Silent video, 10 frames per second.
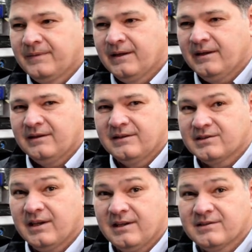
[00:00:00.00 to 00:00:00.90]
And in this
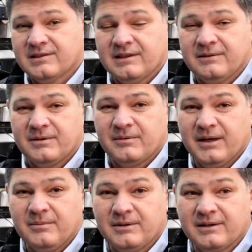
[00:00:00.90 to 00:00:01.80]
case, we were
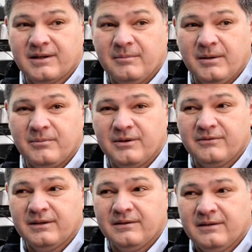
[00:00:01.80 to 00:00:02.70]
able to come up with
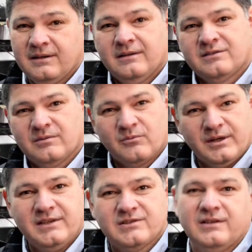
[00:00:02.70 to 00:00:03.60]
some
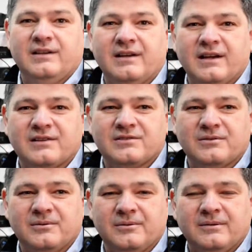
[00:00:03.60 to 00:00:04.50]
reasoning as
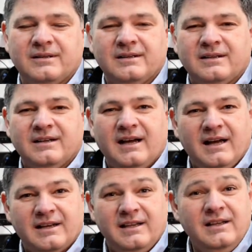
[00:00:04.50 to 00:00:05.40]
to
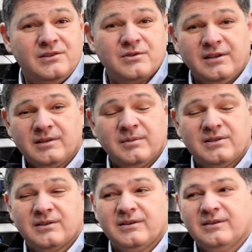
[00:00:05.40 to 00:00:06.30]
how to heat treat the
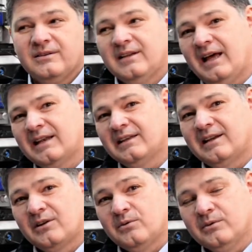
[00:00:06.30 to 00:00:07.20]
material, how to let
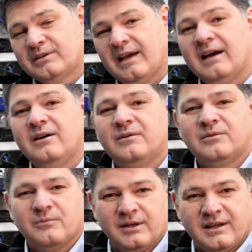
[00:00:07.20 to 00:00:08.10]
it cool
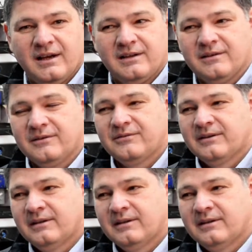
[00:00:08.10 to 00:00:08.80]
down, what kind of